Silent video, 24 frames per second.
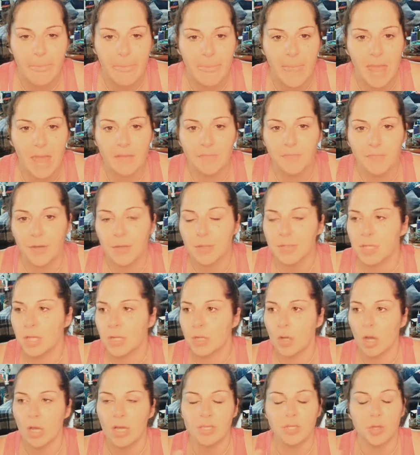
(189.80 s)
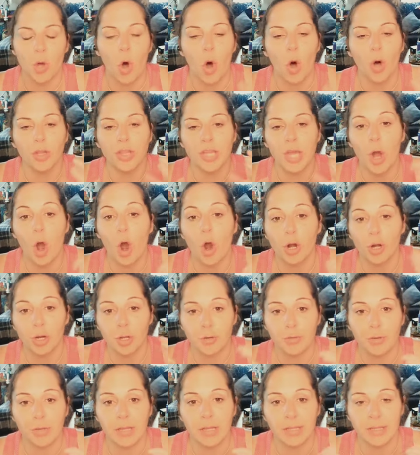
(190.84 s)
It fills in, it's all the hard
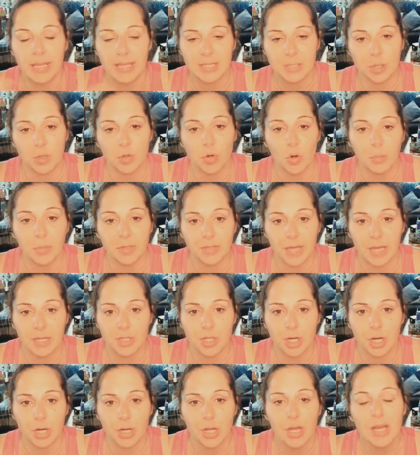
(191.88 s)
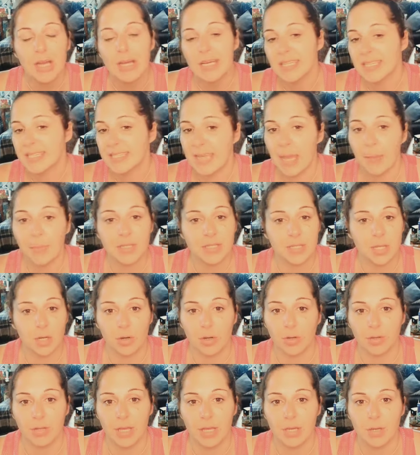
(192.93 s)
acrylic, that's your normal denture, same
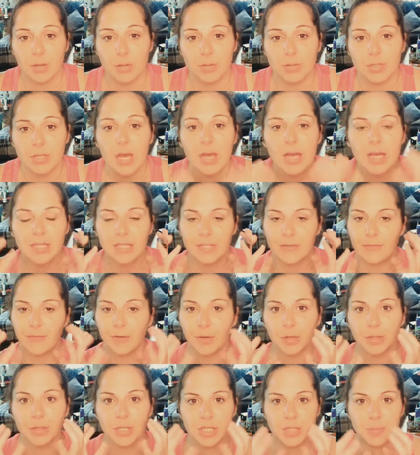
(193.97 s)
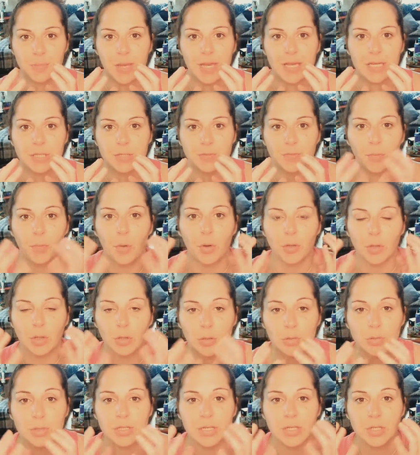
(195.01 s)
material they use to fill in the space from all the
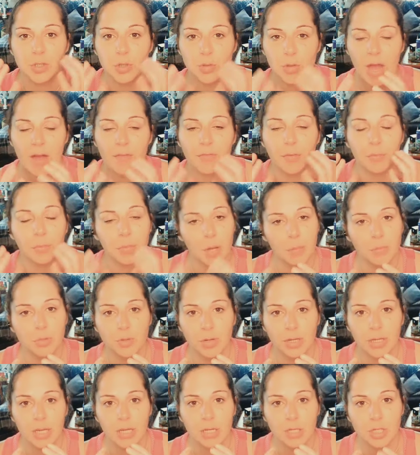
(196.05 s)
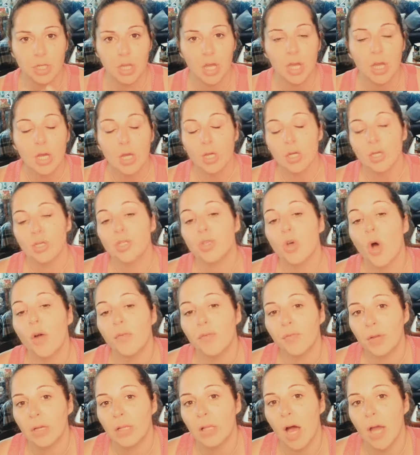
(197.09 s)
looseness you have from gum shrinkage.
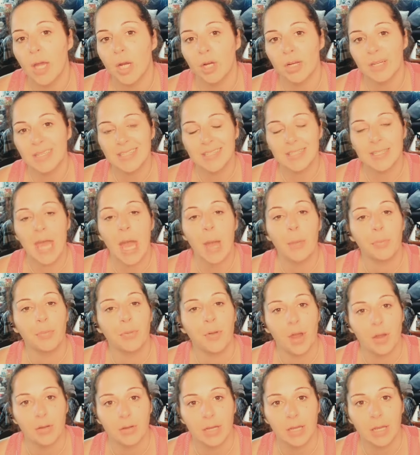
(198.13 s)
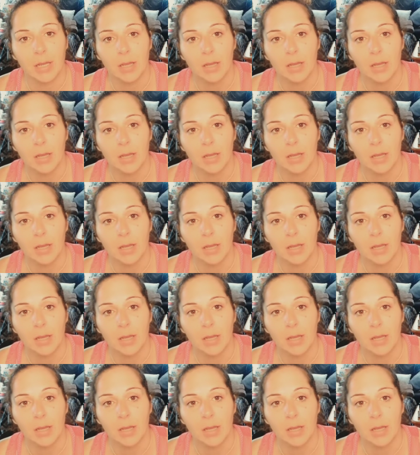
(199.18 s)
Soft reliner is temporary.